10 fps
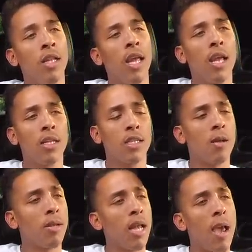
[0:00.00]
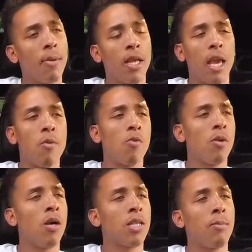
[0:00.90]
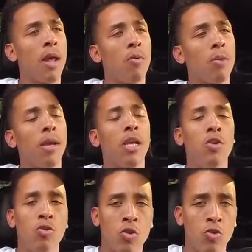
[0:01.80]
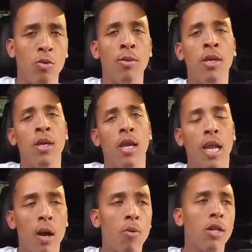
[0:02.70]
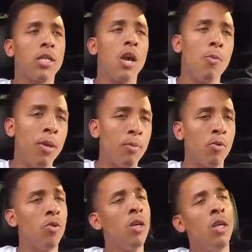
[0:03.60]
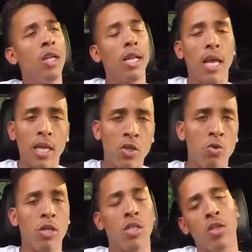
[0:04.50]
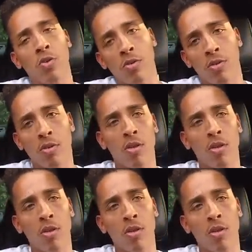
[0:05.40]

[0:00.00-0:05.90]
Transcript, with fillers: Then something happened and came over me. I was like, man, I want to make a YouTube, and I want to tell people that they can do this too.